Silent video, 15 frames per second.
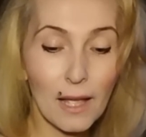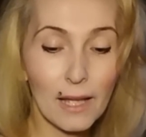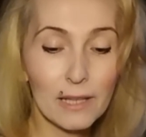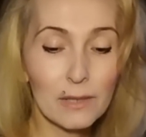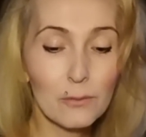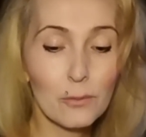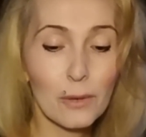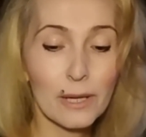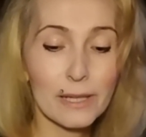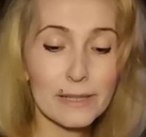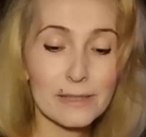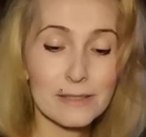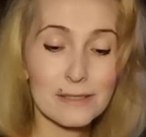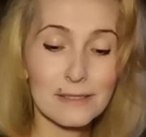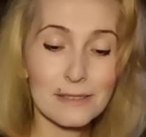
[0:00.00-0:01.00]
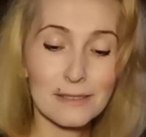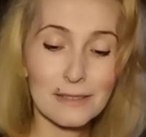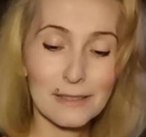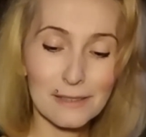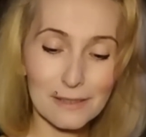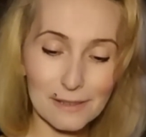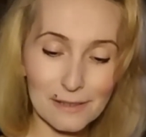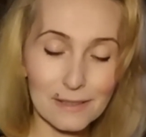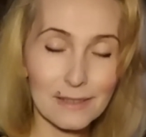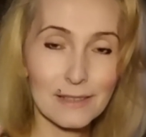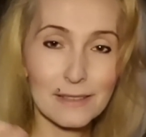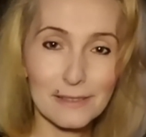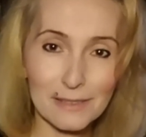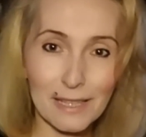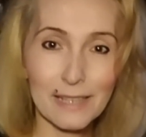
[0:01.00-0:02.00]
anyways,
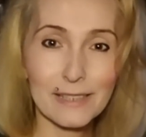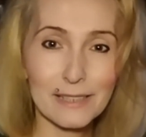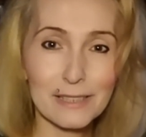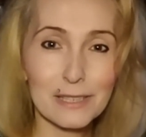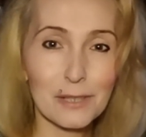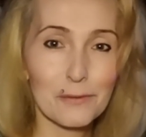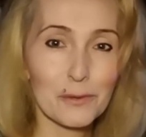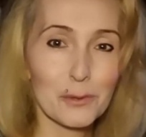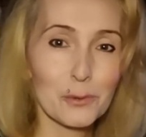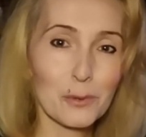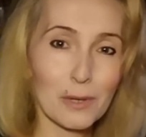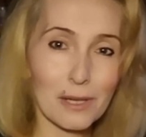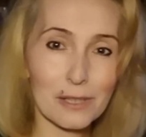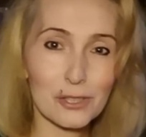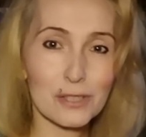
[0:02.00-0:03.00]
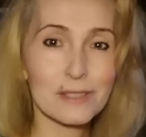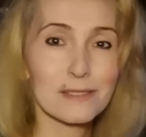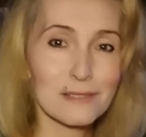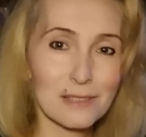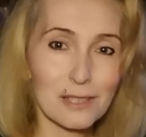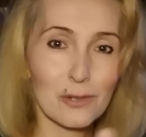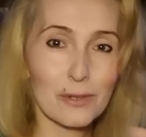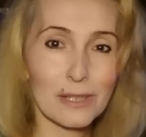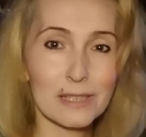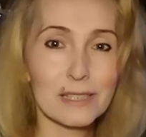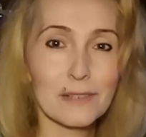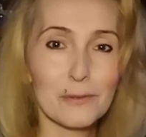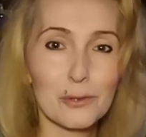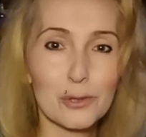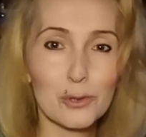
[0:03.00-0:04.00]
that interviewer just, you know, he
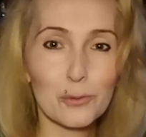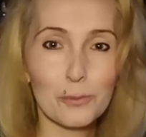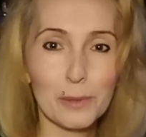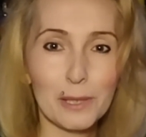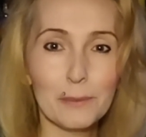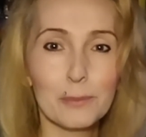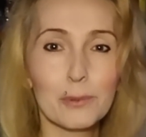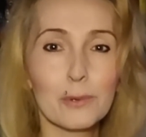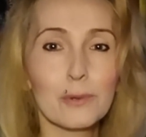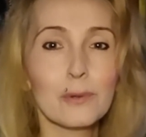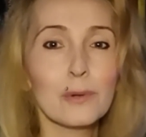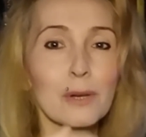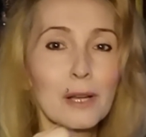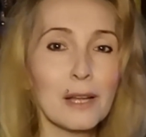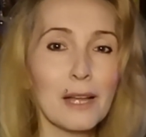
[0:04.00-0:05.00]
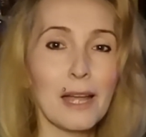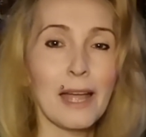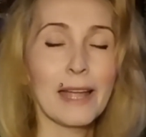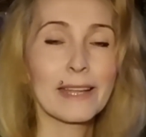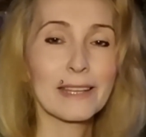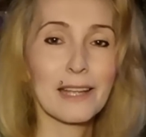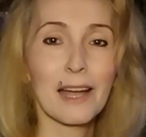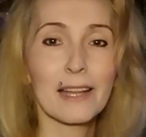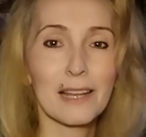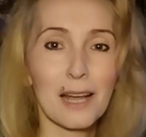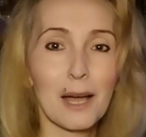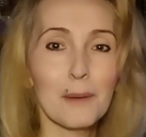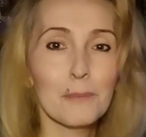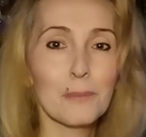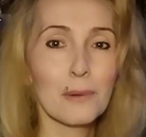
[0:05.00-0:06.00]
interviewed 2 people and got
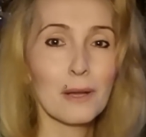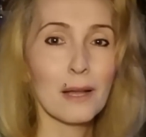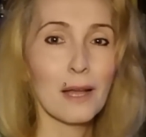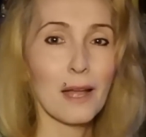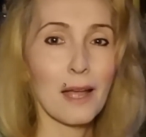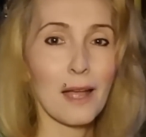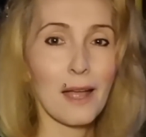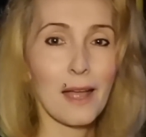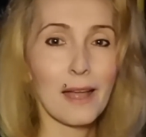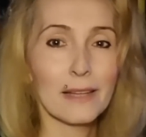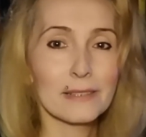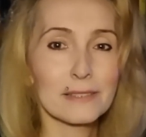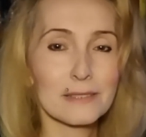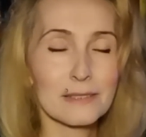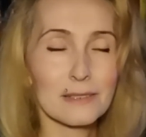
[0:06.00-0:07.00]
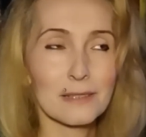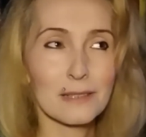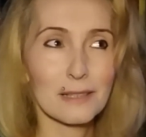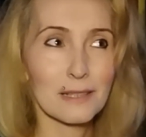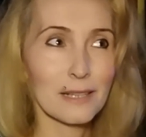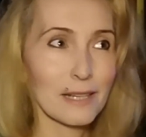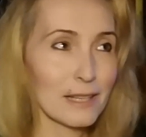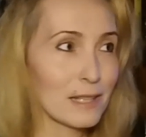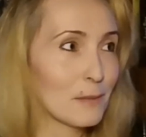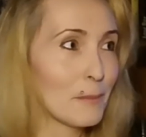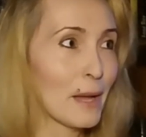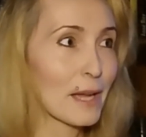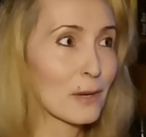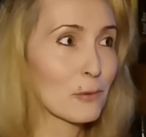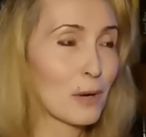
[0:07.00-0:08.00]
up, and in the
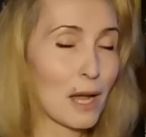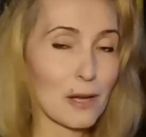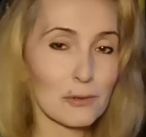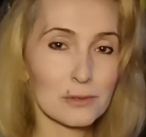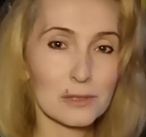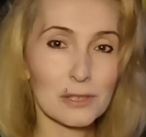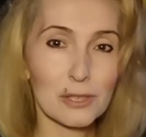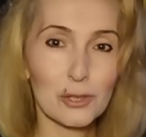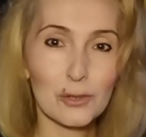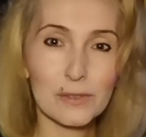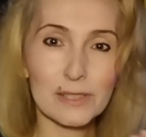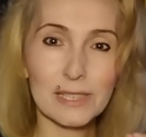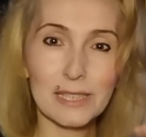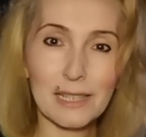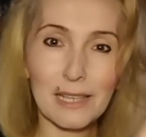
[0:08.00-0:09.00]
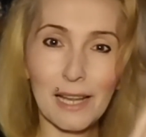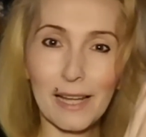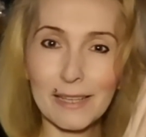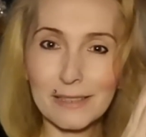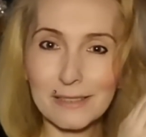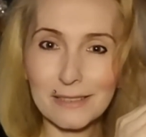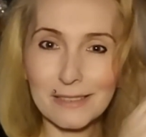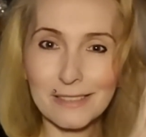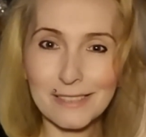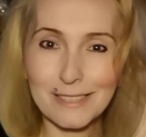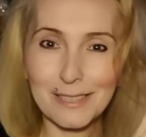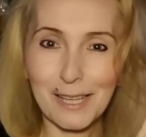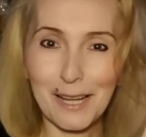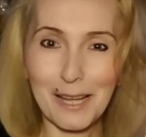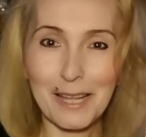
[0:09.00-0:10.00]
background you see a light in the
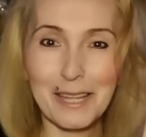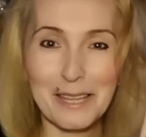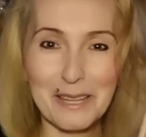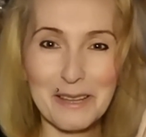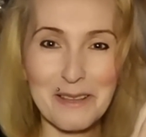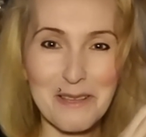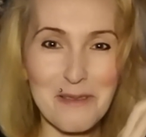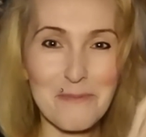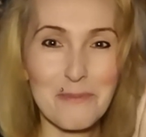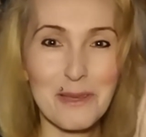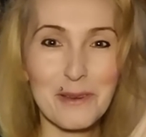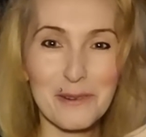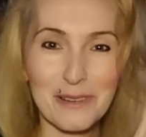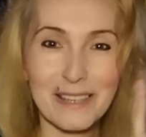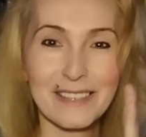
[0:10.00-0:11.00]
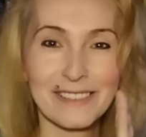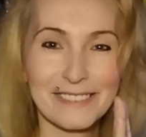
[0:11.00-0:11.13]
sky appear